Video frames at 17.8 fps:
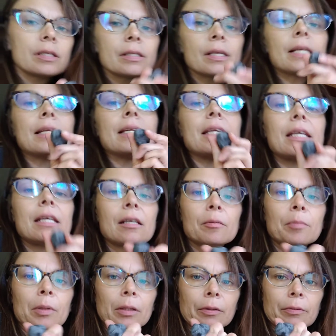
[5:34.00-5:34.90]
is a
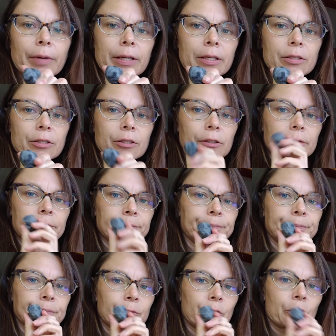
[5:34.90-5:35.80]
kneadable eraser,
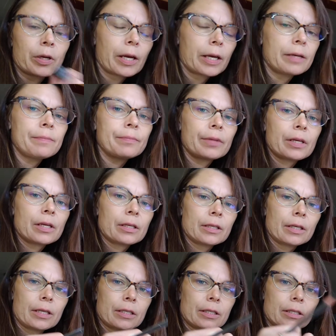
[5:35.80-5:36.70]
okay?
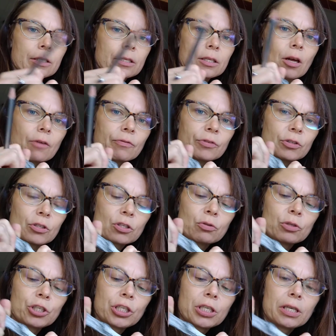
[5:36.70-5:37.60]
Nice and soft and
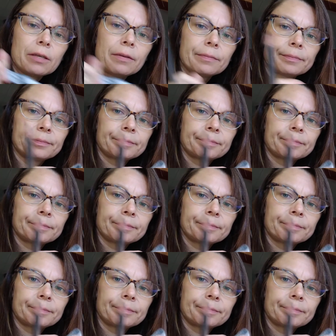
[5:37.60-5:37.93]
squishy.